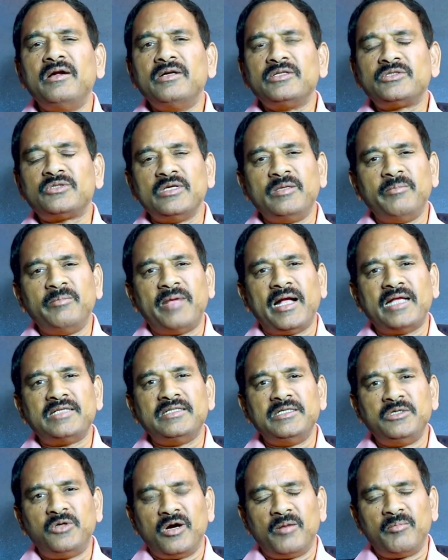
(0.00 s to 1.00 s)
So
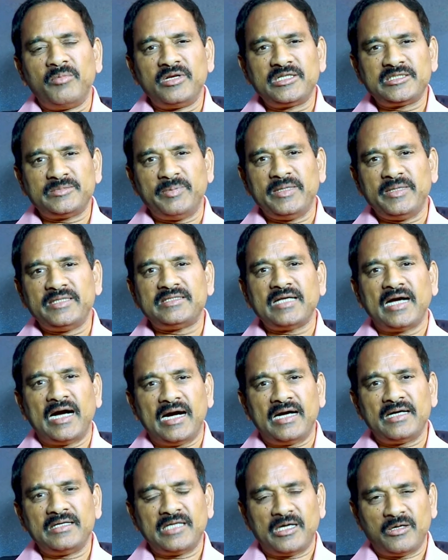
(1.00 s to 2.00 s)
imagine Domino's pizza uh,
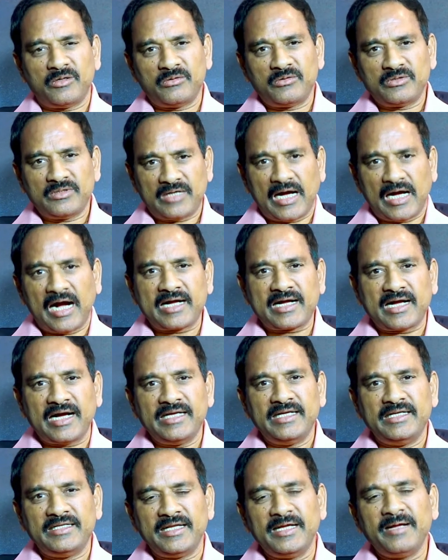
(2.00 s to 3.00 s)
now Akka
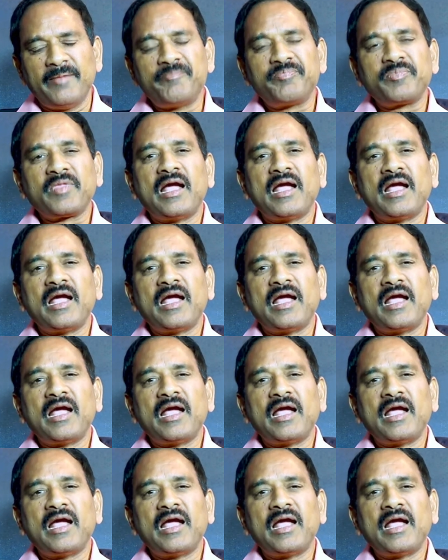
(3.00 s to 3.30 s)
eating